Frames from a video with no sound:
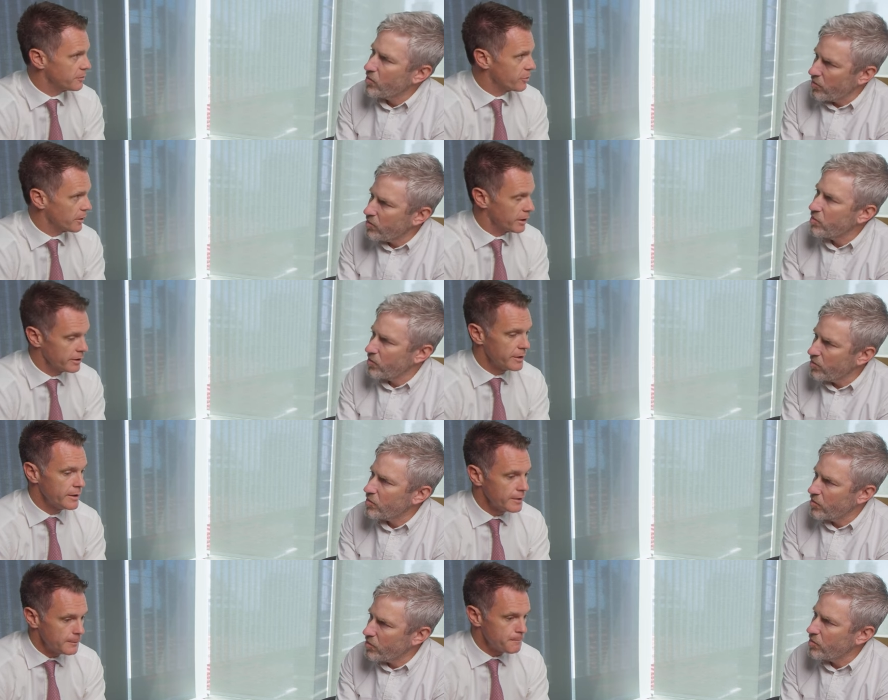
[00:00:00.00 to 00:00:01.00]
Speaker 1: between
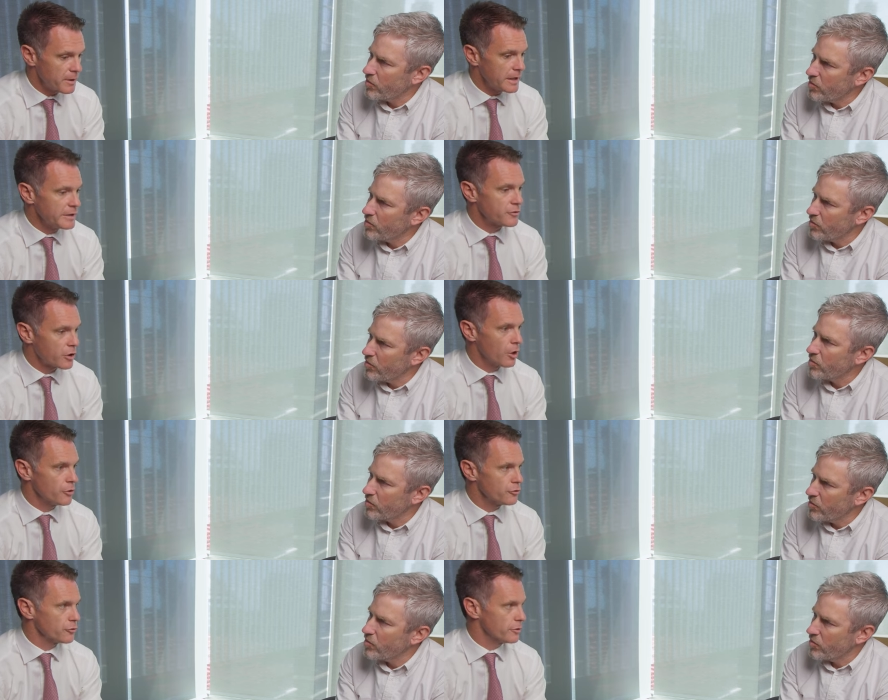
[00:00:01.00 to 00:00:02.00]
East
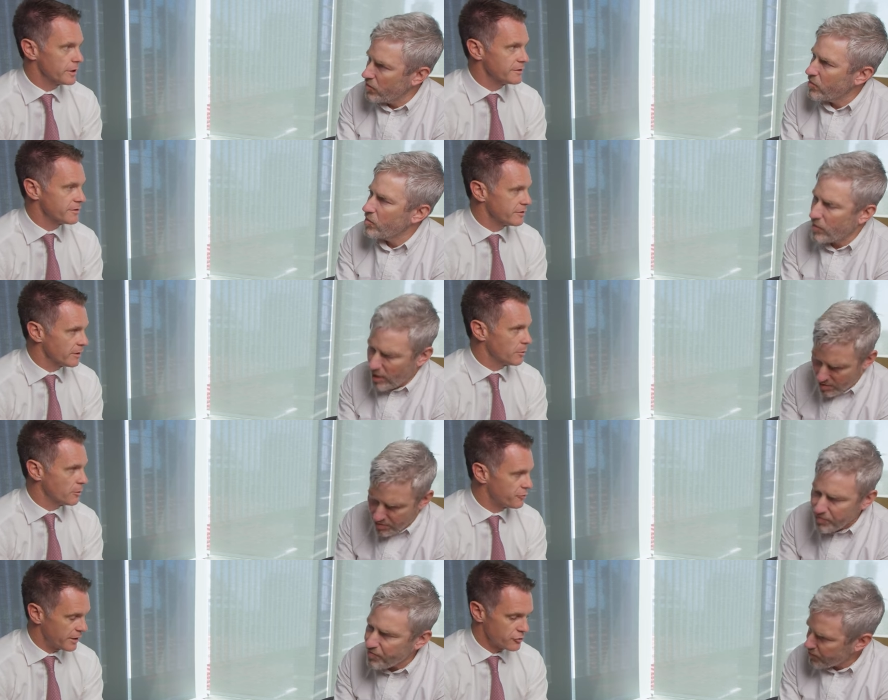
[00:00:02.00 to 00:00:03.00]
Coast or Eastern yeah.
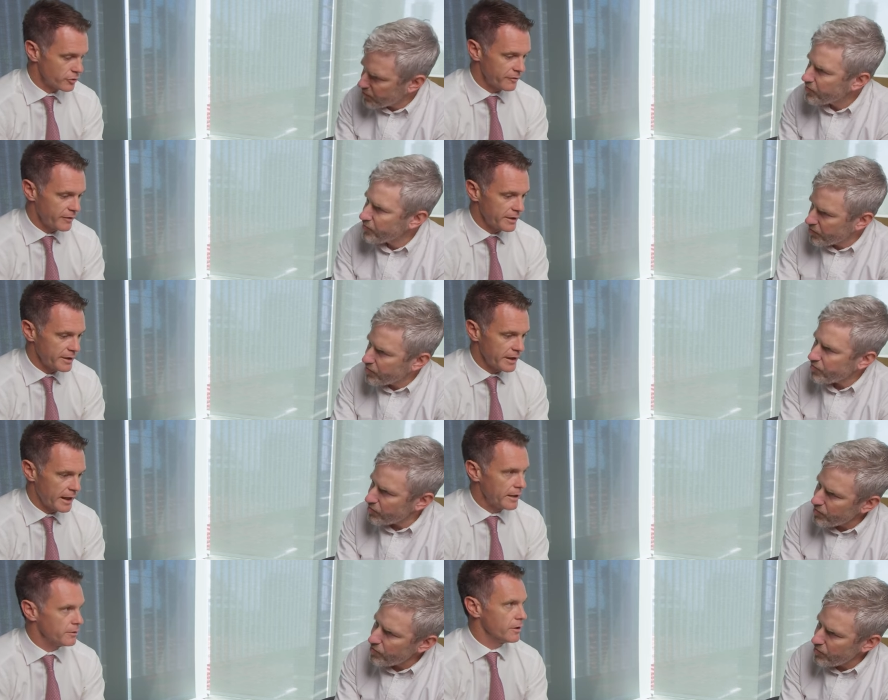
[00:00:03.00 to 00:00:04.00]
suburb centric funding
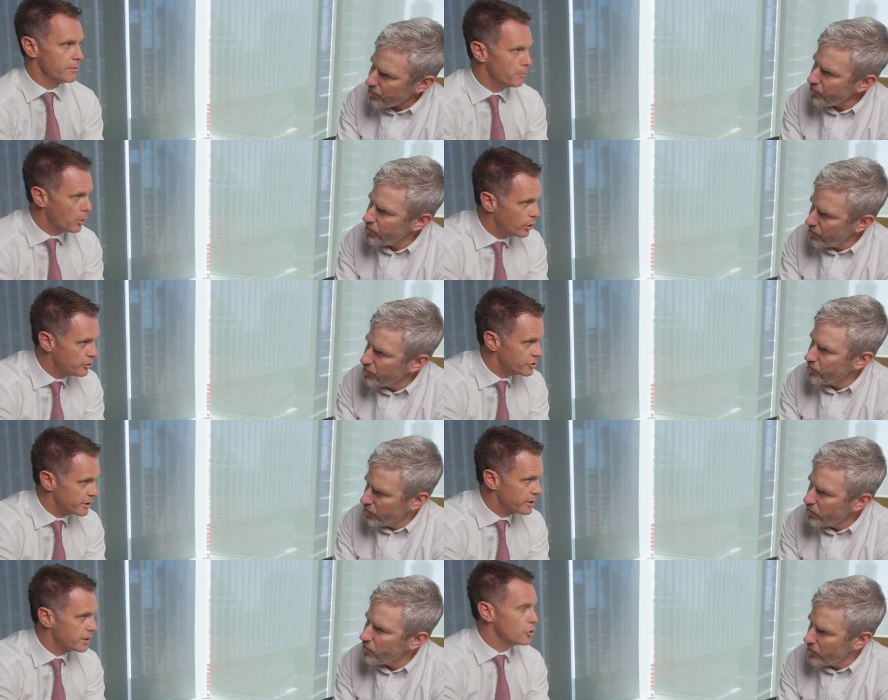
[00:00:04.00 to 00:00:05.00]
and
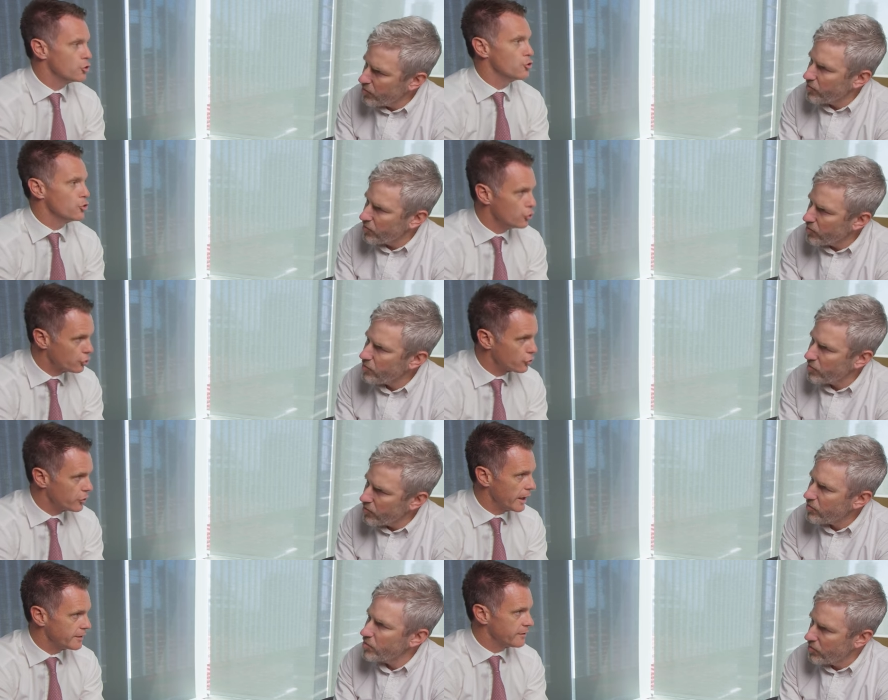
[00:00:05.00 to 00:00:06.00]
emerging mm. new
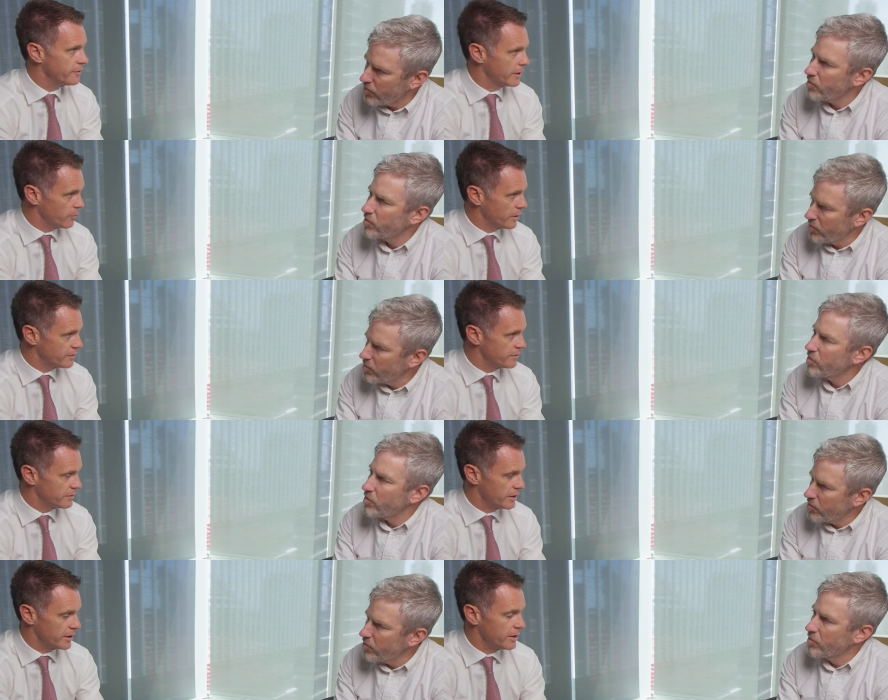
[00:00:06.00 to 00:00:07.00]
creativity in Western
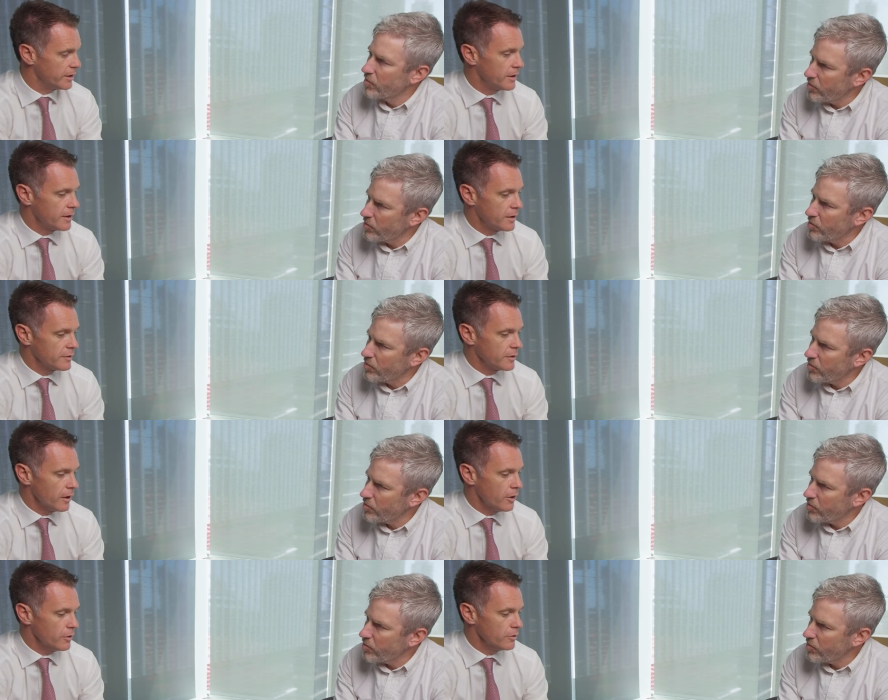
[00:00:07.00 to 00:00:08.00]
Sydney. Mm.
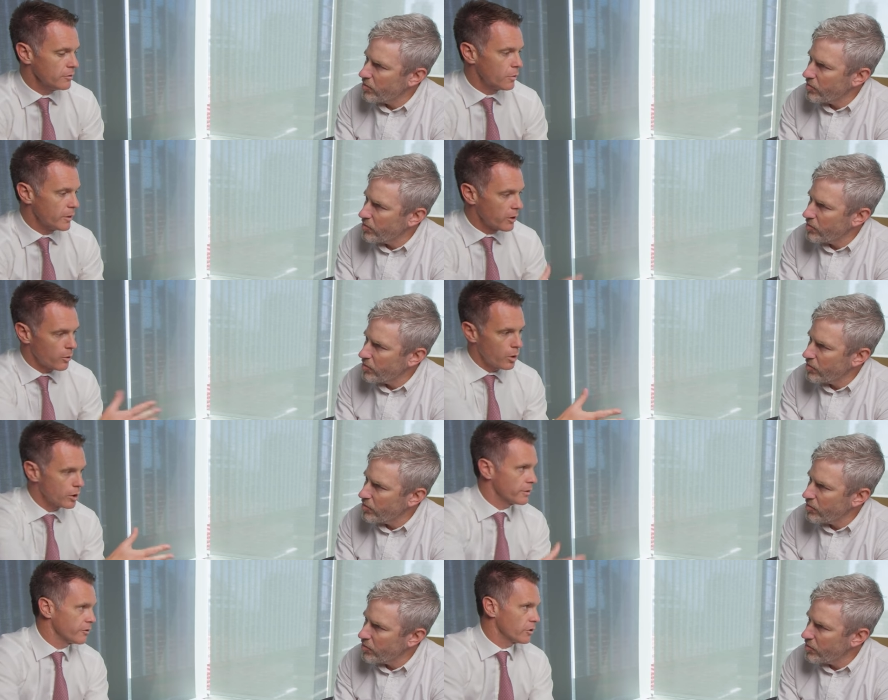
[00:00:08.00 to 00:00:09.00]
So we want to
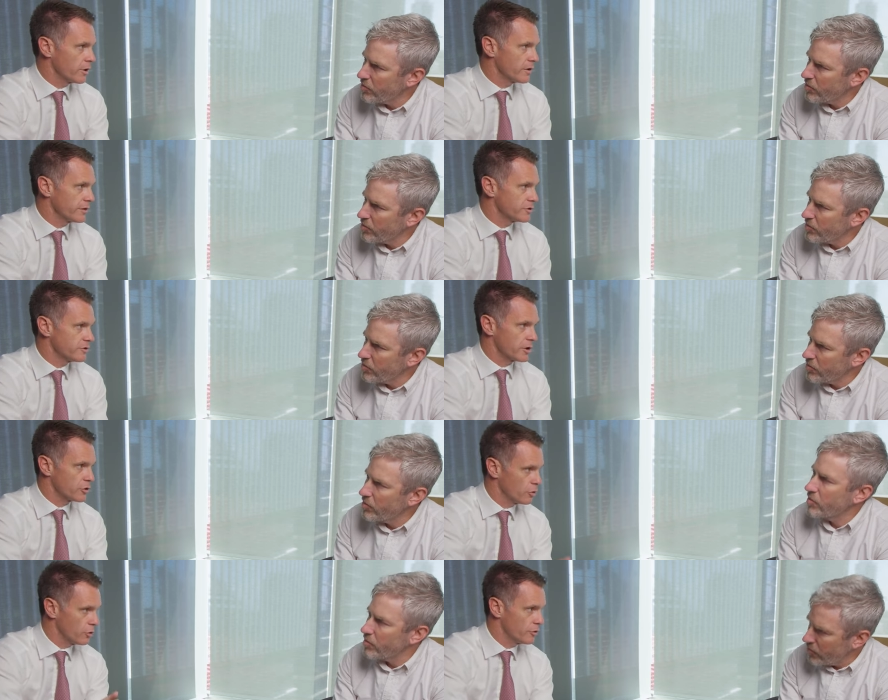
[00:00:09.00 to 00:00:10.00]
work with organisations
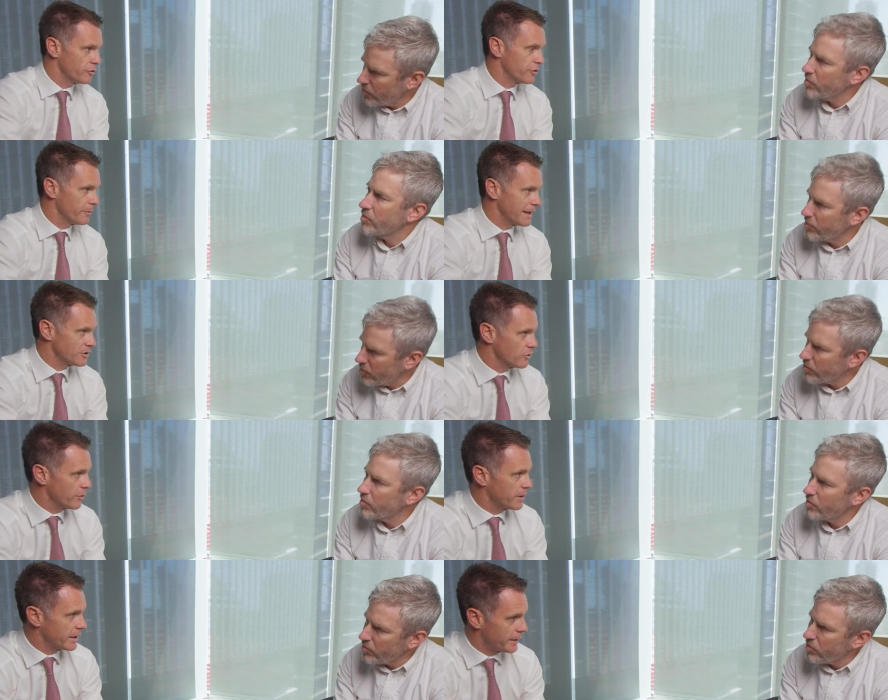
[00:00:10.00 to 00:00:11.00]
like yours to mm. make sure
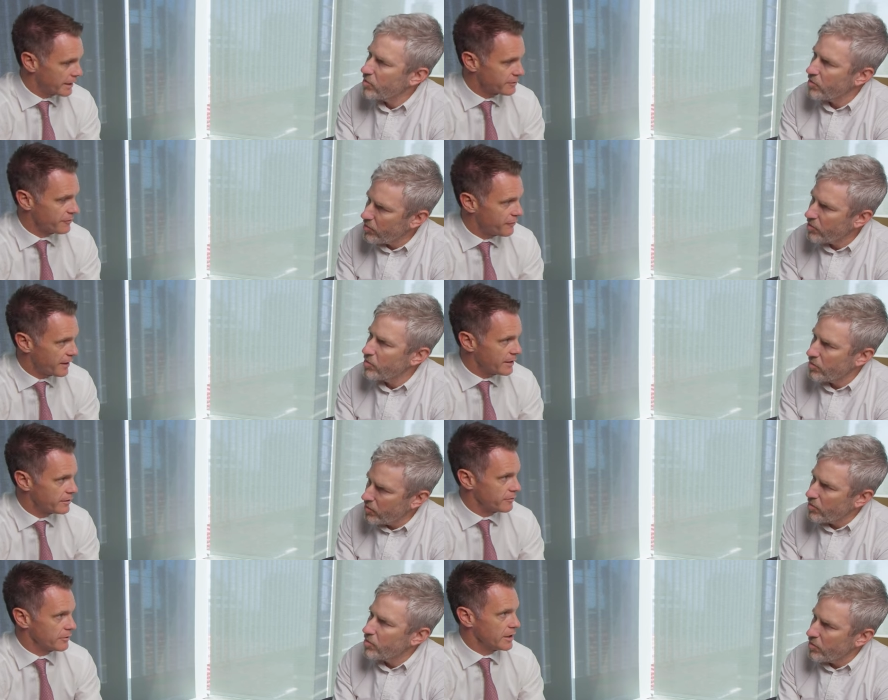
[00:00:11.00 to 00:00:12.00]
that we can get some
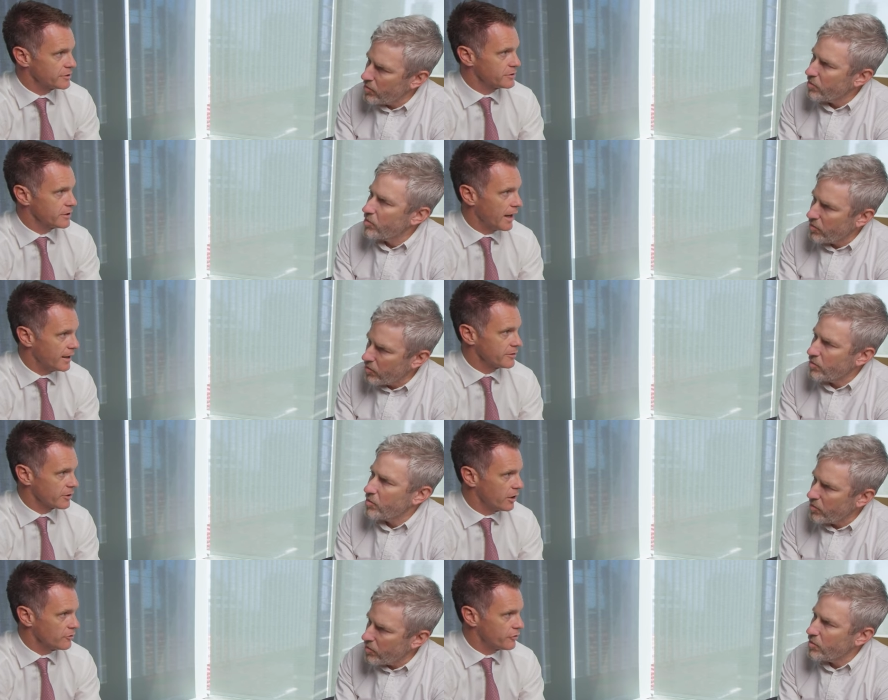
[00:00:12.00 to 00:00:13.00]
fairness in relation to arts
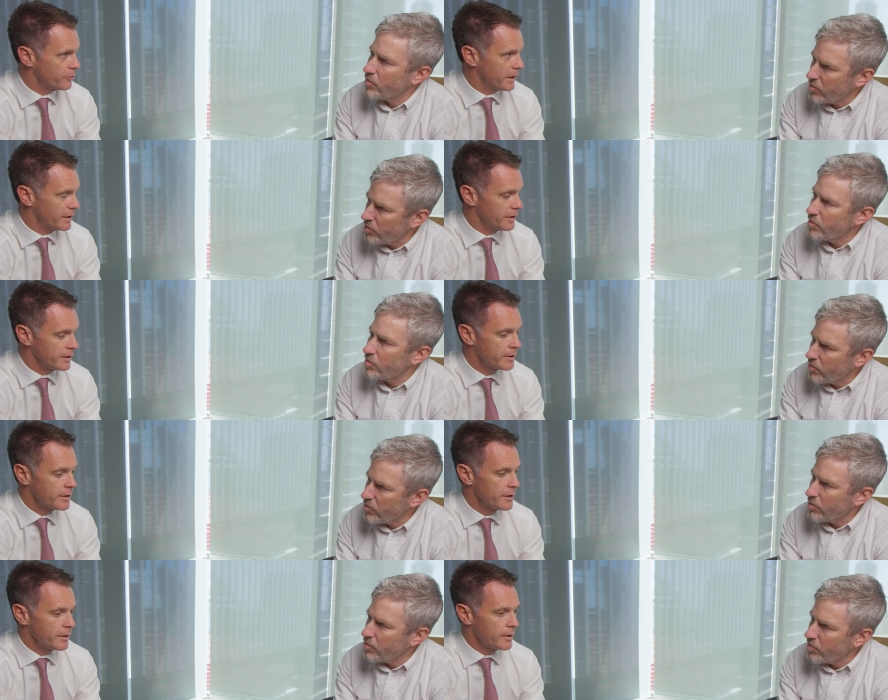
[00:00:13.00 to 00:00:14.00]
and culture spending. Mm.
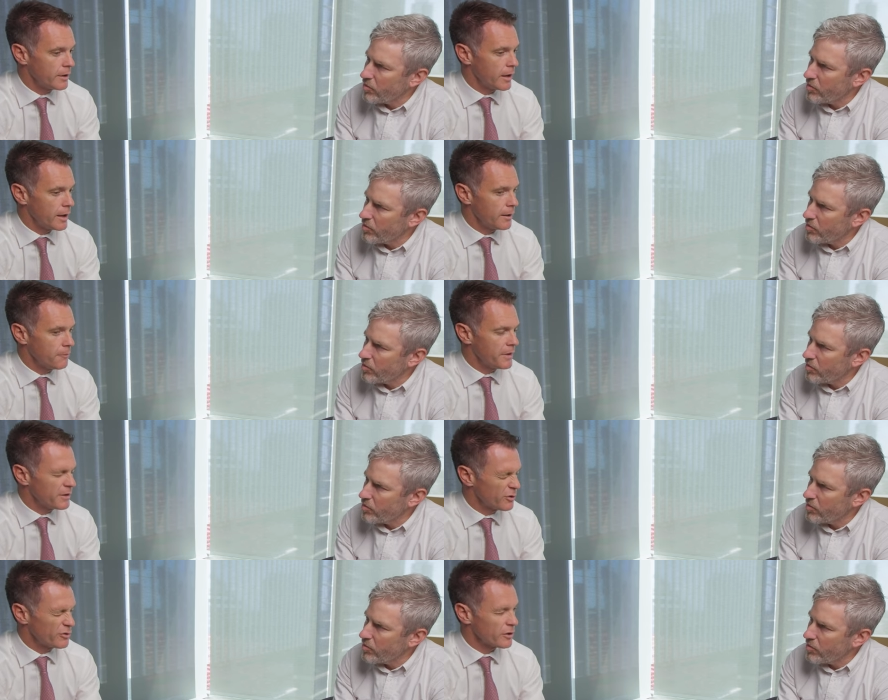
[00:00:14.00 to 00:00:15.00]
Um, and
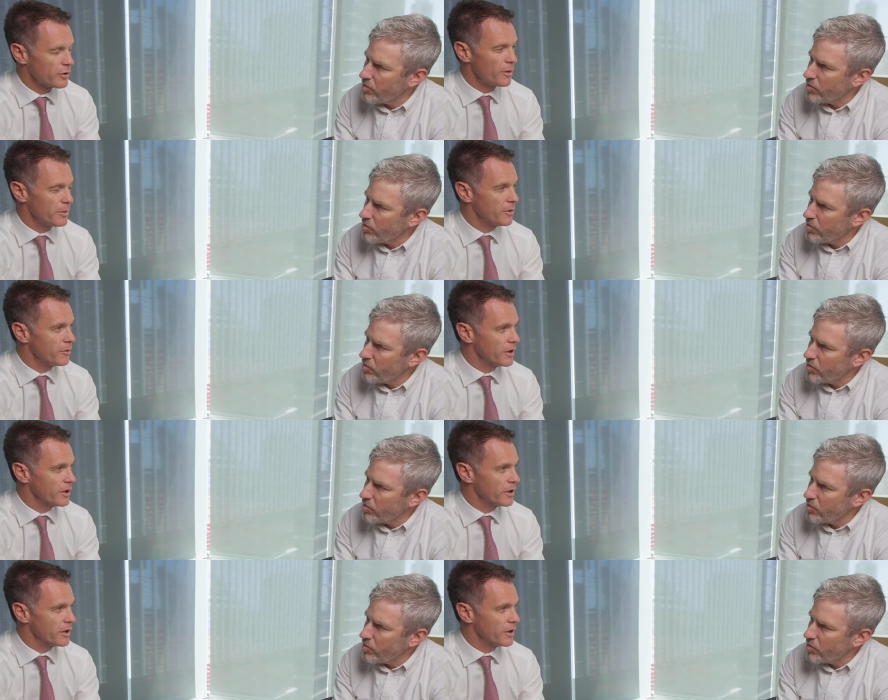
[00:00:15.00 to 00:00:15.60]
there's also got to be a